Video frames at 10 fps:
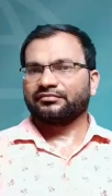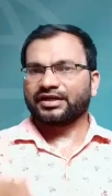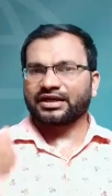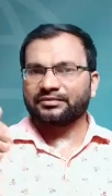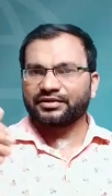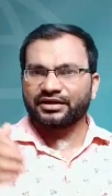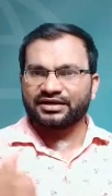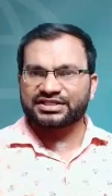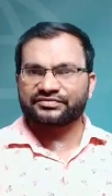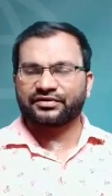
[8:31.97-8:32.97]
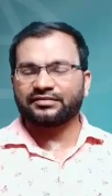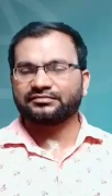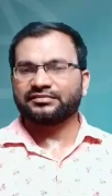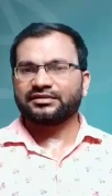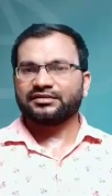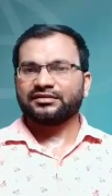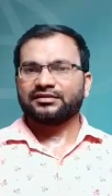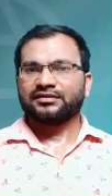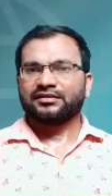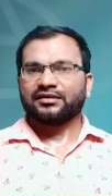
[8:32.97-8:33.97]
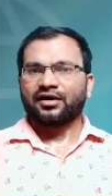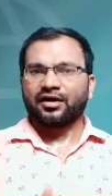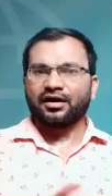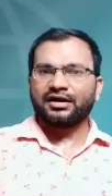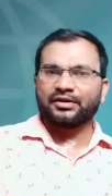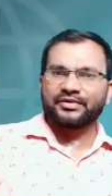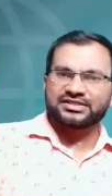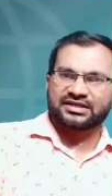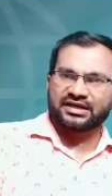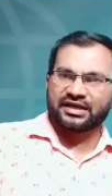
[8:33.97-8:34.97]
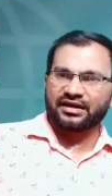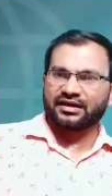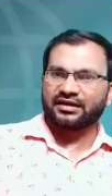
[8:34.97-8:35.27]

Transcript: But come to in list form, all elements in A